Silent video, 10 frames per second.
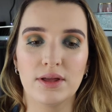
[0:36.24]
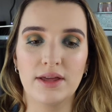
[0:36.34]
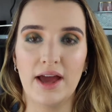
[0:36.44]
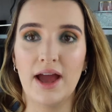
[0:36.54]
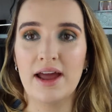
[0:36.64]

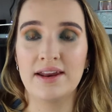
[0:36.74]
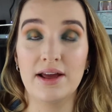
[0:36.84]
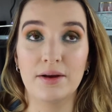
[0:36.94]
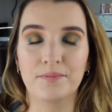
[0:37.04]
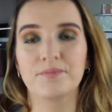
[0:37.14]
yeah. And
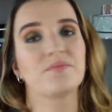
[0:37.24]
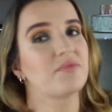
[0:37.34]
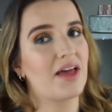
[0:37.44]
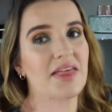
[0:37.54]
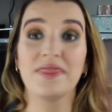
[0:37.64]

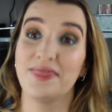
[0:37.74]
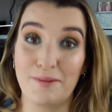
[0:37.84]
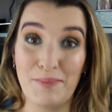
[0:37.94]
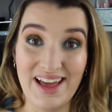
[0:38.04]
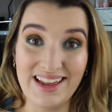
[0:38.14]

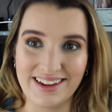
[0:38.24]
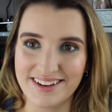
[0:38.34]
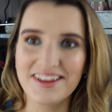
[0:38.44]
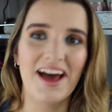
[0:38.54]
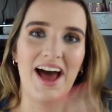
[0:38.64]
the
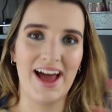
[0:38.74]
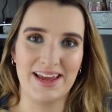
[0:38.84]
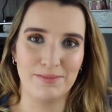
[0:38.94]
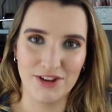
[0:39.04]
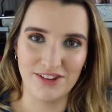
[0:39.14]
palette I
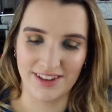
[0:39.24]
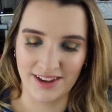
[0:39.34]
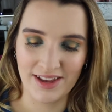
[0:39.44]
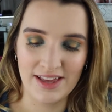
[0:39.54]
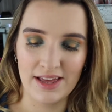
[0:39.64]
am
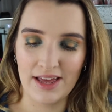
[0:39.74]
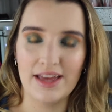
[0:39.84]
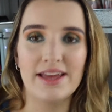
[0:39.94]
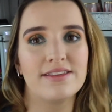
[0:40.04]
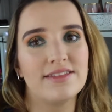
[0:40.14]
using
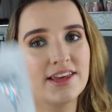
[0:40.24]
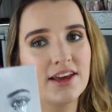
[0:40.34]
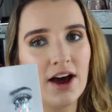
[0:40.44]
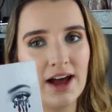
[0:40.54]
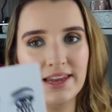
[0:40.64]
is the
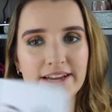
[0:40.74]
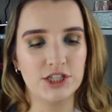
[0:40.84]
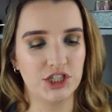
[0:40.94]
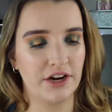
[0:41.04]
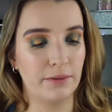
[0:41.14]

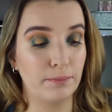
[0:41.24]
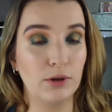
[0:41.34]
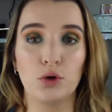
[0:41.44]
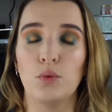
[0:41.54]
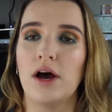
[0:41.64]
Kylie Jenner
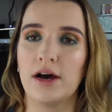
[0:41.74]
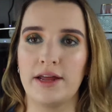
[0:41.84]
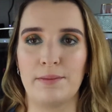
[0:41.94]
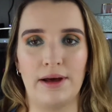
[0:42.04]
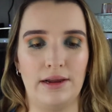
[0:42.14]
Blue
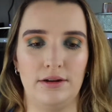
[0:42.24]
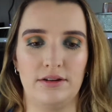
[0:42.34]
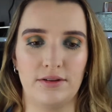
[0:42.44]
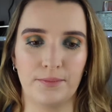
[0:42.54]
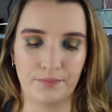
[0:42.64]
Honey
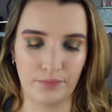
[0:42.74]
palette.